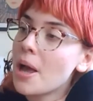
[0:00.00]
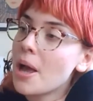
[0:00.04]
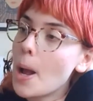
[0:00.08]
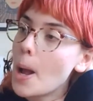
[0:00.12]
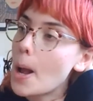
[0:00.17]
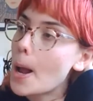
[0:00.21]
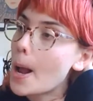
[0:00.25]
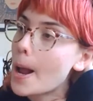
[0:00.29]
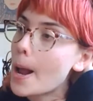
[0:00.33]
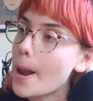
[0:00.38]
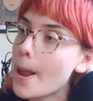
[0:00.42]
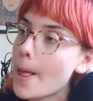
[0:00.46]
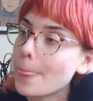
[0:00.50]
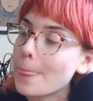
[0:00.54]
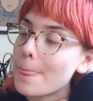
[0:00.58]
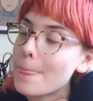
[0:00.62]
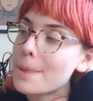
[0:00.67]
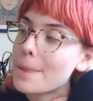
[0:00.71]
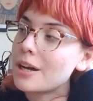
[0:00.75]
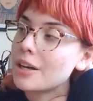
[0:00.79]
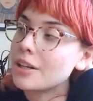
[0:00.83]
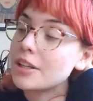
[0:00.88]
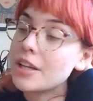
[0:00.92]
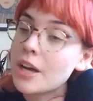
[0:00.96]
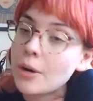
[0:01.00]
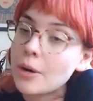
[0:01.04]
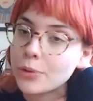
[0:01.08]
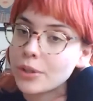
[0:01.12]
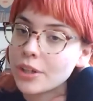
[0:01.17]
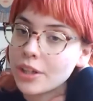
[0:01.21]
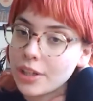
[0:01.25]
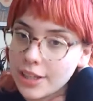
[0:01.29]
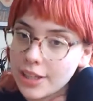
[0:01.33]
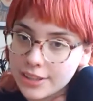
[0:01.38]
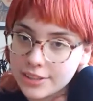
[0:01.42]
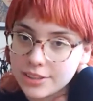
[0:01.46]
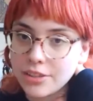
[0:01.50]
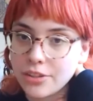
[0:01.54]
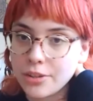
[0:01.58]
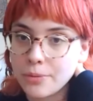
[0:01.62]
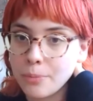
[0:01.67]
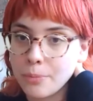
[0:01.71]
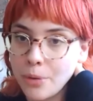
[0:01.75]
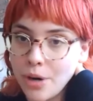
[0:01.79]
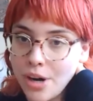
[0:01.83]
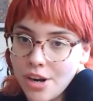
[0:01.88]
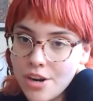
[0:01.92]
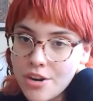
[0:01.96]
And we released it in
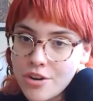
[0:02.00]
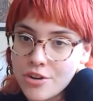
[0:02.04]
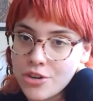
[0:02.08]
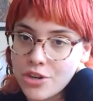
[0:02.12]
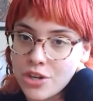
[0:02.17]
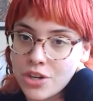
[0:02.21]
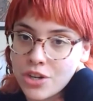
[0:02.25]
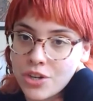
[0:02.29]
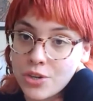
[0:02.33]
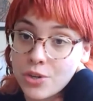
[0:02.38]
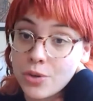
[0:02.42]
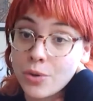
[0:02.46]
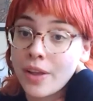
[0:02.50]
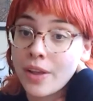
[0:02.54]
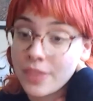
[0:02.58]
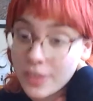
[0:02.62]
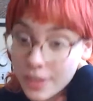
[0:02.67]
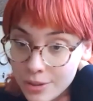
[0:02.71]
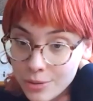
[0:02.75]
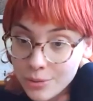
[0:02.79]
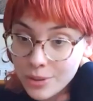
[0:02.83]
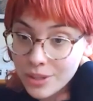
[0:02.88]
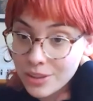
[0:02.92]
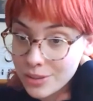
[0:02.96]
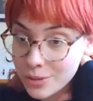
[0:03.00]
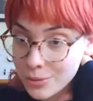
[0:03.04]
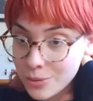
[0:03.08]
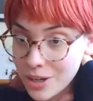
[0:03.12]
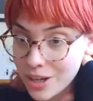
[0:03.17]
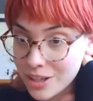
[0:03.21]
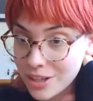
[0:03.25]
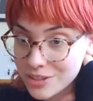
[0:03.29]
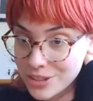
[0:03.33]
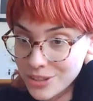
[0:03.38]
March 2021,